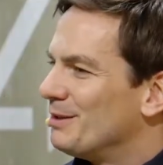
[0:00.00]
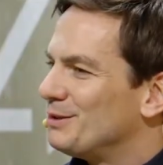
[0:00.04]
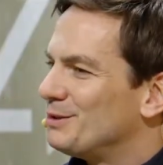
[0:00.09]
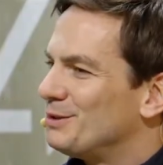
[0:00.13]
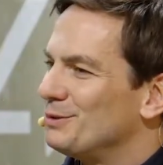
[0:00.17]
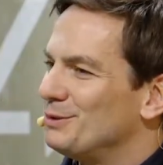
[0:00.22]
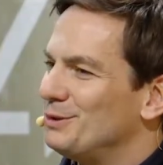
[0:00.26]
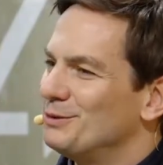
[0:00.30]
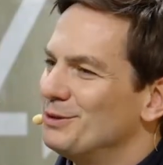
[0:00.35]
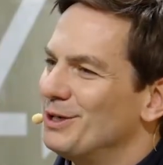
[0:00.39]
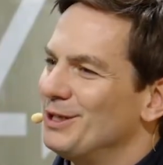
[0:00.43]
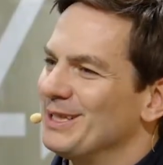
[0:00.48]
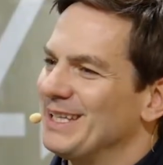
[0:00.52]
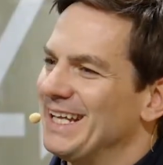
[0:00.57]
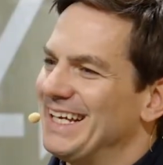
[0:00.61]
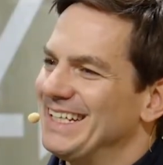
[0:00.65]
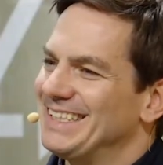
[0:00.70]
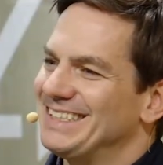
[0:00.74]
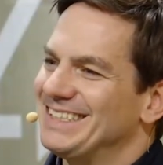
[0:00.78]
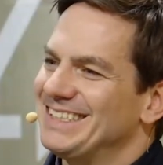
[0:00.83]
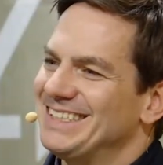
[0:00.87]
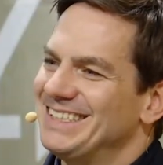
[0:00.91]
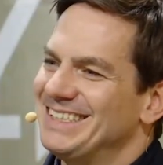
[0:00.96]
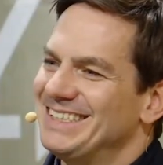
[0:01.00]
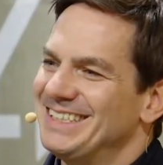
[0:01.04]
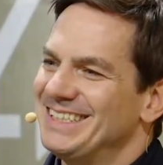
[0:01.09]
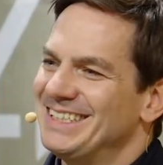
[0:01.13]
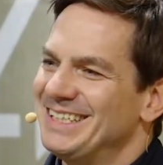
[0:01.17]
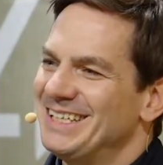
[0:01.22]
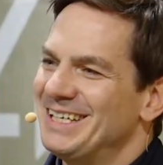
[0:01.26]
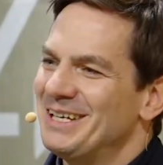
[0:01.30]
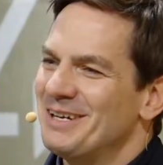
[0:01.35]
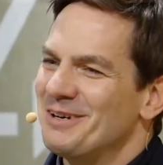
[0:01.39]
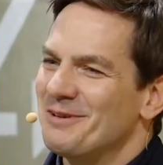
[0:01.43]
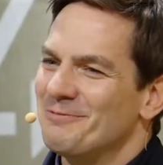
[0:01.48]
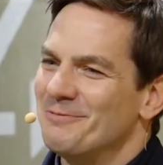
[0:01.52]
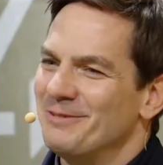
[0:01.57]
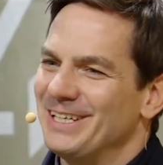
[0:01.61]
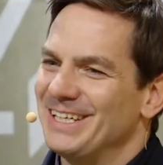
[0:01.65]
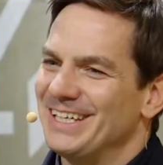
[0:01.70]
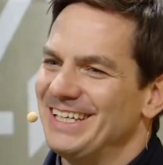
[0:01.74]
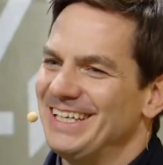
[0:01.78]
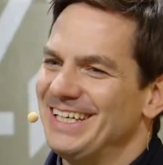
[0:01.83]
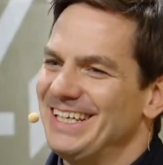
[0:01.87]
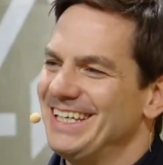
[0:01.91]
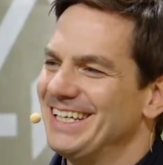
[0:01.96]
To do all that, we
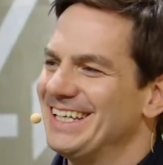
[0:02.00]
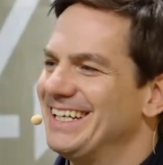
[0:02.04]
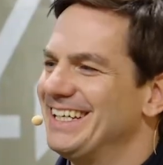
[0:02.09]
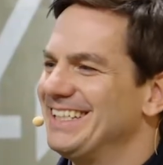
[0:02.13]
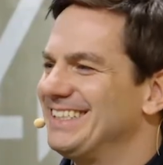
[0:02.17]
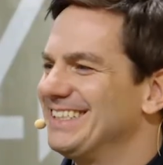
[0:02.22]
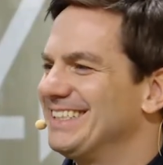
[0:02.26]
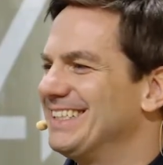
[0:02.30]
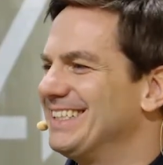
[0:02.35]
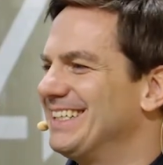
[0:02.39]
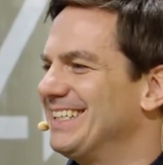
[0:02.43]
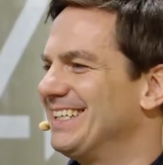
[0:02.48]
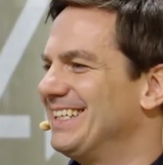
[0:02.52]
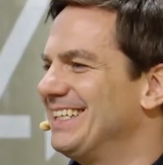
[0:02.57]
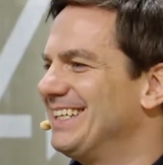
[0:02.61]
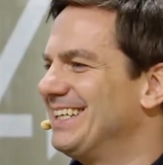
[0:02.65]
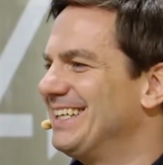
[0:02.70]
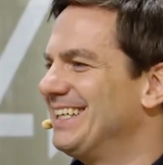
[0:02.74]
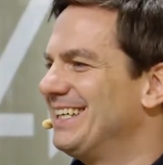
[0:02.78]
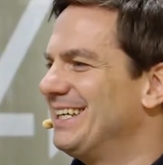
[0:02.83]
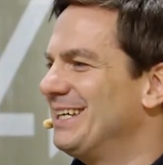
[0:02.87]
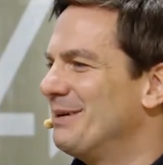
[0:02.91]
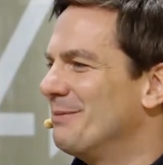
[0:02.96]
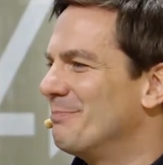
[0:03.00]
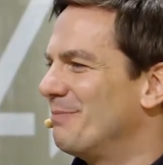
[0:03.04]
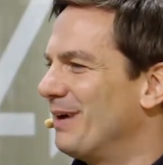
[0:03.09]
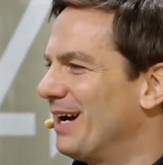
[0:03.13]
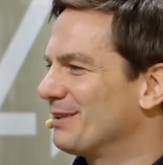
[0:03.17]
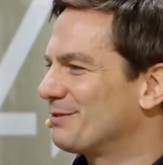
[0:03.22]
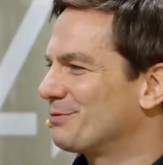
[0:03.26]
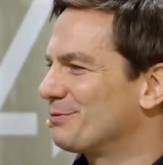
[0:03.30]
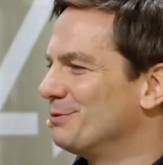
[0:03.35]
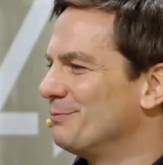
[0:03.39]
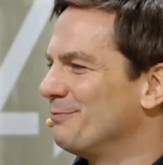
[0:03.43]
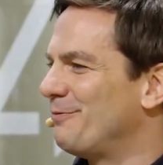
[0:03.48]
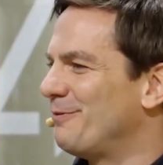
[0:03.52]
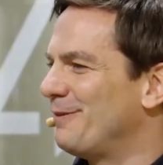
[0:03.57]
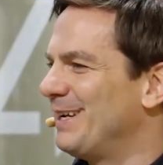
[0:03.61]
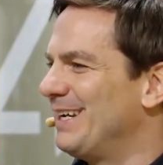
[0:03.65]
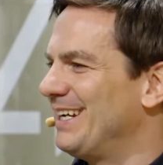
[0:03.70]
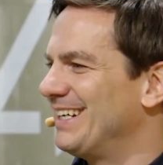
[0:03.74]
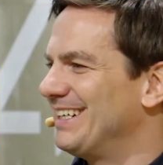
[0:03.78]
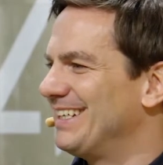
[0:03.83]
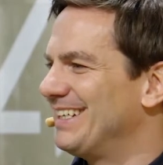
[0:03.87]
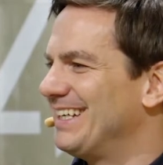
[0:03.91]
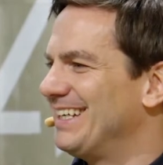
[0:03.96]
are here at the bathroom
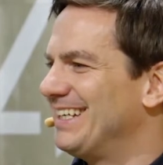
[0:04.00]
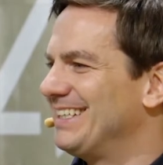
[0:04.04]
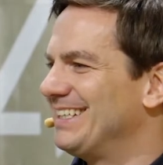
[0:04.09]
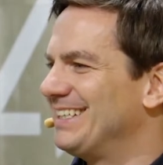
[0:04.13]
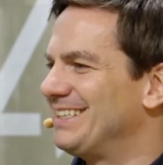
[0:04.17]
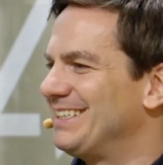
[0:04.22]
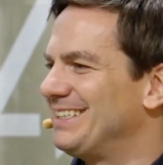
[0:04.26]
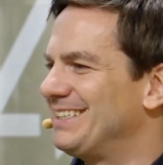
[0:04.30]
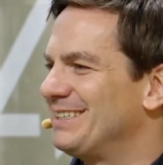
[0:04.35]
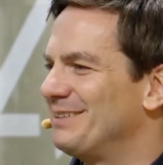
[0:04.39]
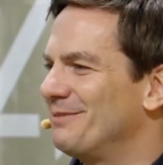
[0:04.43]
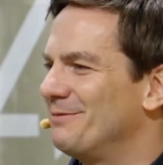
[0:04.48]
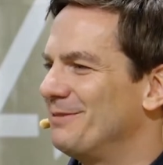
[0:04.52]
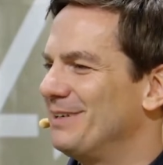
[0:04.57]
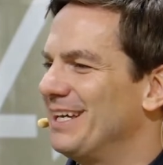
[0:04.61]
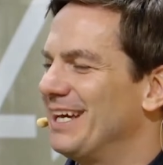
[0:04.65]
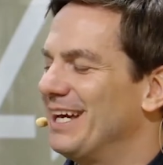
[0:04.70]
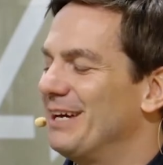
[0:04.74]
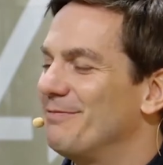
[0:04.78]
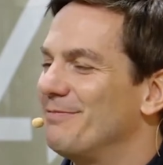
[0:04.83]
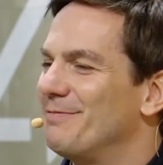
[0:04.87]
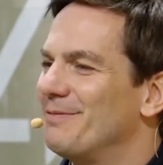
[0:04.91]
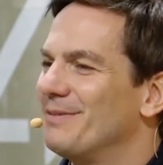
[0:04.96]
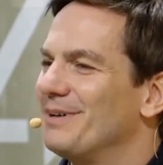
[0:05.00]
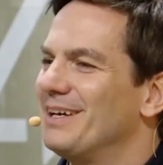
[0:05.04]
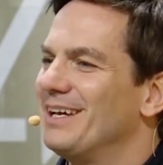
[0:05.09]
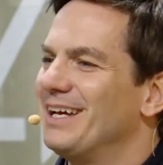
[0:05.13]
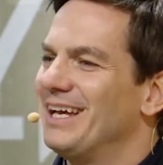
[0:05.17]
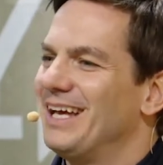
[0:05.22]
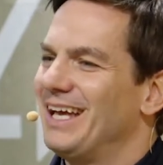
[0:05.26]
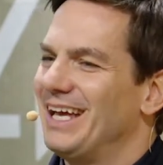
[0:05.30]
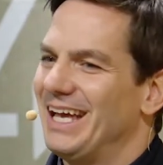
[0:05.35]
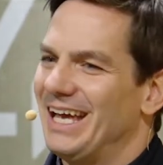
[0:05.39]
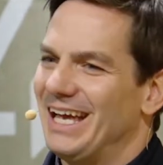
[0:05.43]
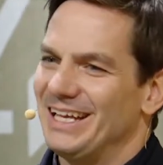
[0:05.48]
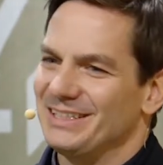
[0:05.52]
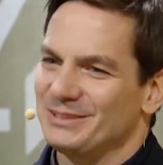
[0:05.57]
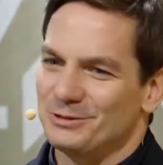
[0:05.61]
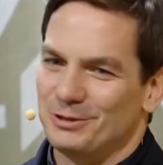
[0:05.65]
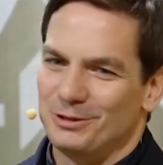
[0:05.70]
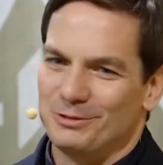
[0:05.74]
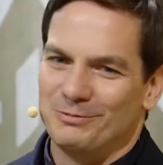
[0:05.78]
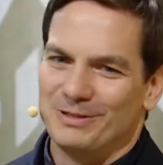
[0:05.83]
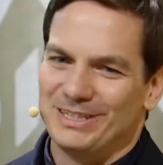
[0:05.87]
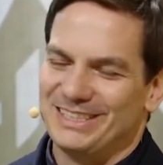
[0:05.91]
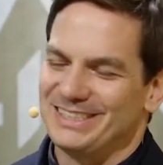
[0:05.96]
fair, and we have, as
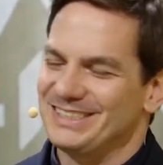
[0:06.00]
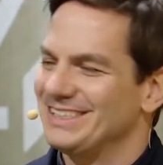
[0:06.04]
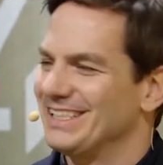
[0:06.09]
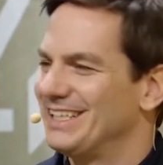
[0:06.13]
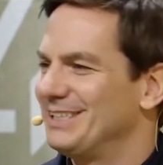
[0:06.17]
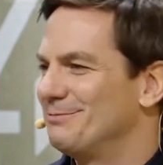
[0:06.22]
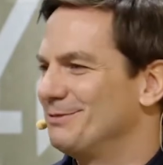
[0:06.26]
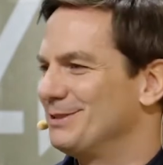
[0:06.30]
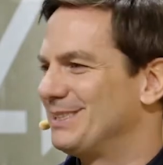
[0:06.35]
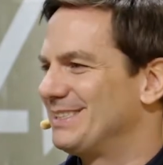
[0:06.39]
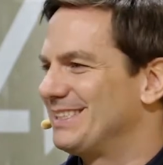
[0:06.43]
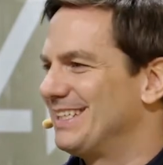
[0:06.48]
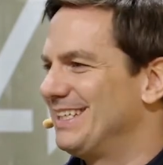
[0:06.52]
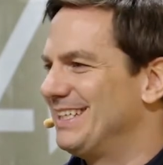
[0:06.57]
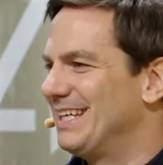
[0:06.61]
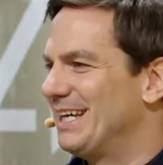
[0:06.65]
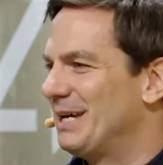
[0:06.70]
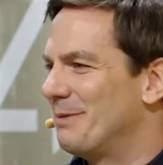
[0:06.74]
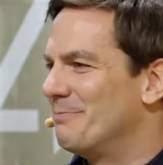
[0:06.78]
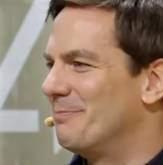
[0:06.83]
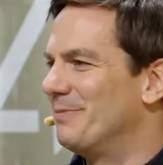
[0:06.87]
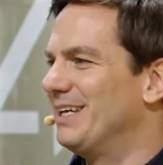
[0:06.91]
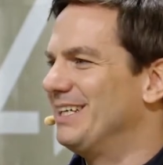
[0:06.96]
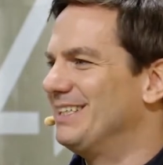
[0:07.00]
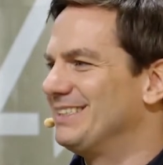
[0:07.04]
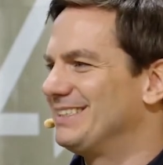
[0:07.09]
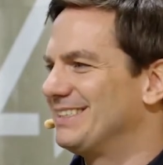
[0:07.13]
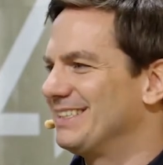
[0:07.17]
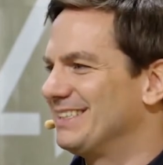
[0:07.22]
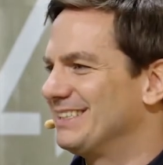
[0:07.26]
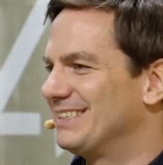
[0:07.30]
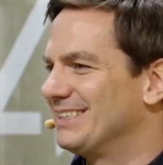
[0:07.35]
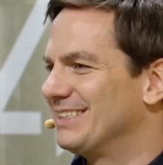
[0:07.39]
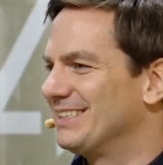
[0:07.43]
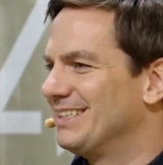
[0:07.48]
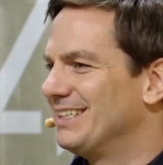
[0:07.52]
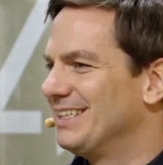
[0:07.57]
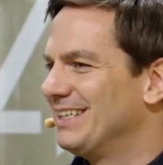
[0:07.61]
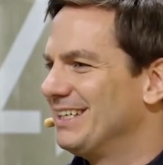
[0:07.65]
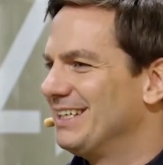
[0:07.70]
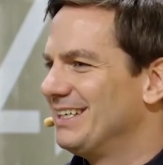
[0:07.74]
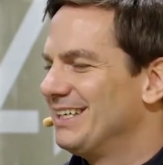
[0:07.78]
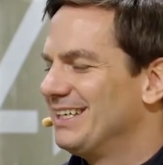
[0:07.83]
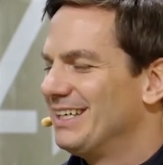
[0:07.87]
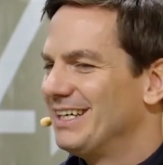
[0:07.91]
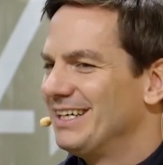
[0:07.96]
always, I would say, amazing
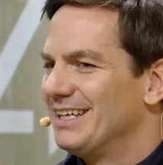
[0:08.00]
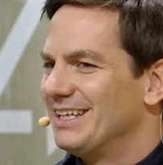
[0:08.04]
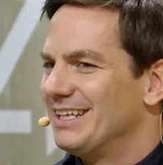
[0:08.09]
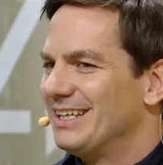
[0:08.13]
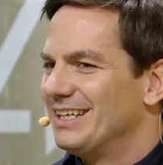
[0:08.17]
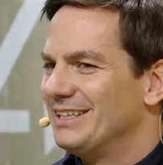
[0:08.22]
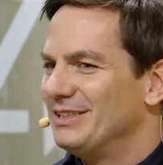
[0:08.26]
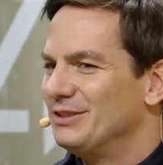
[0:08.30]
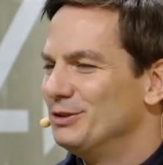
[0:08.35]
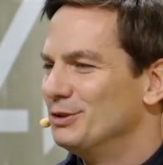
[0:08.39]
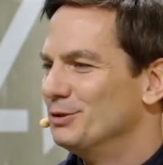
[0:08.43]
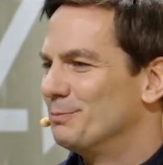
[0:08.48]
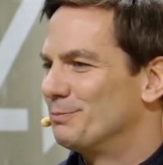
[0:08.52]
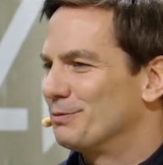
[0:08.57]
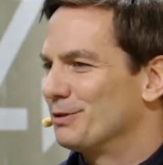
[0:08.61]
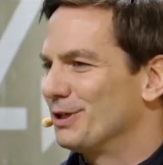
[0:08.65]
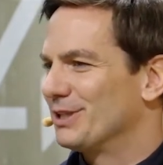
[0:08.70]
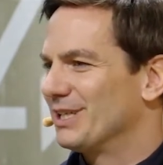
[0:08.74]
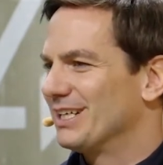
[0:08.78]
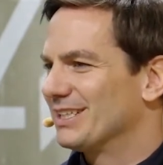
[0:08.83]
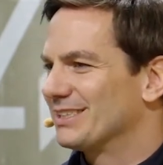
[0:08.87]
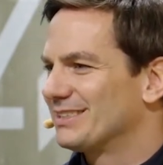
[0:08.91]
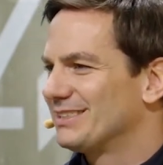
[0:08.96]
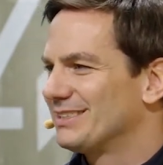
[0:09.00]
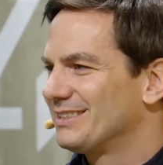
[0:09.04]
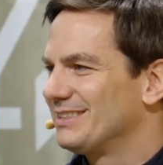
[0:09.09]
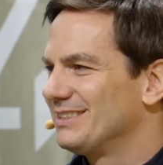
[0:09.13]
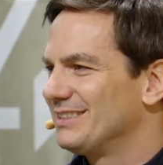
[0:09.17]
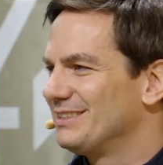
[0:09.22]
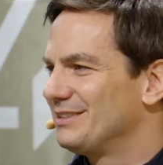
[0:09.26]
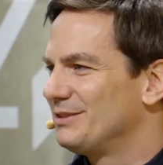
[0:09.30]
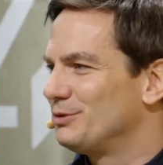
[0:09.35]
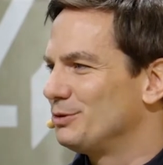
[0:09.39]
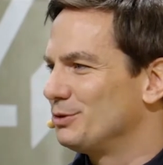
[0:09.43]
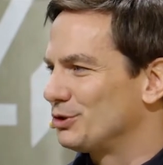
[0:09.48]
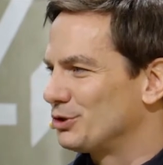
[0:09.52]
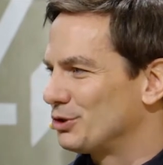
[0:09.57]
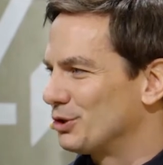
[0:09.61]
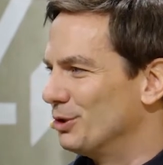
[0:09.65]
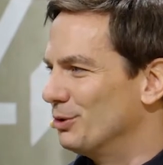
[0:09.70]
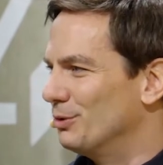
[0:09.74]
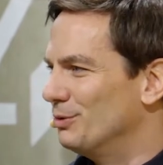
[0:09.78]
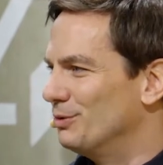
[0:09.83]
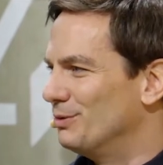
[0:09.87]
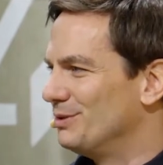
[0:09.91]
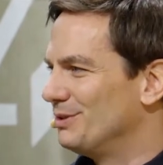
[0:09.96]
new products to
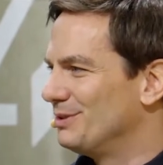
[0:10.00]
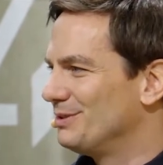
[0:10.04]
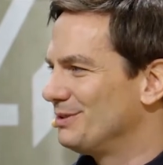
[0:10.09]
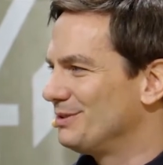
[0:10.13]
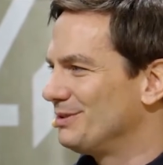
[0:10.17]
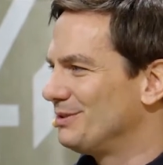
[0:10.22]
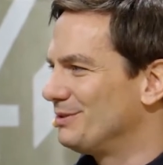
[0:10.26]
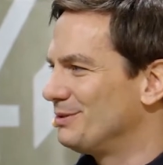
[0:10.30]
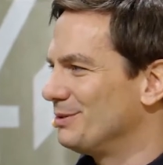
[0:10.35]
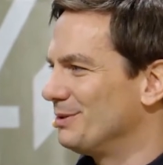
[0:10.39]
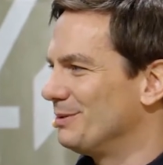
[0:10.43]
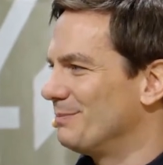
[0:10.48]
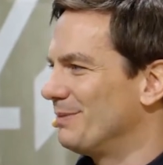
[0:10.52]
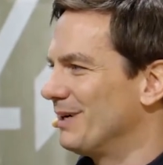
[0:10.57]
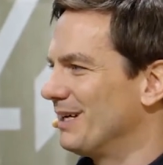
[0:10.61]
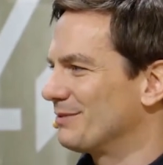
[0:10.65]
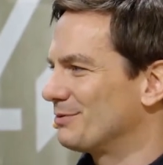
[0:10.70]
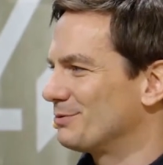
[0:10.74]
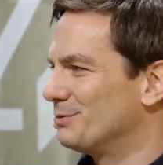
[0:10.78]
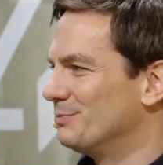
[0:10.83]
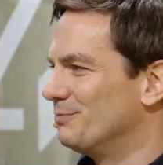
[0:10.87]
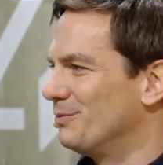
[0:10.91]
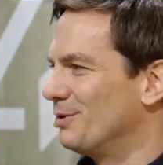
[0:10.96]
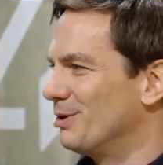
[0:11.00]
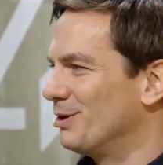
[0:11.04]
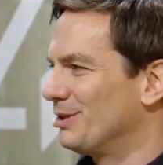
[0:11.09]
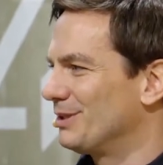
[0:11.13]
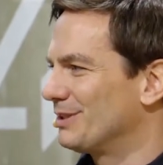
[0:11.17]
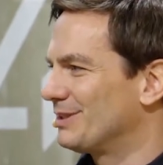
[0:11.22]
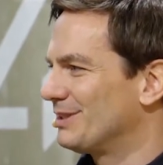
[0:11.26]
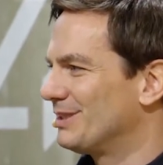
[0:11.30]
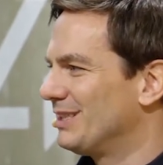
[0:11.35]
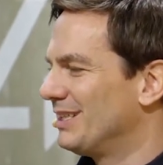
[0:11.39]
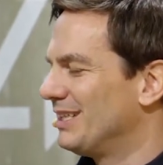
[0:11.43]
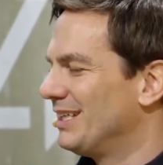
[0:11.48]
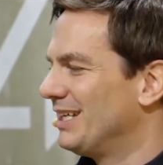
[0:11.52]
show to the bathroom world,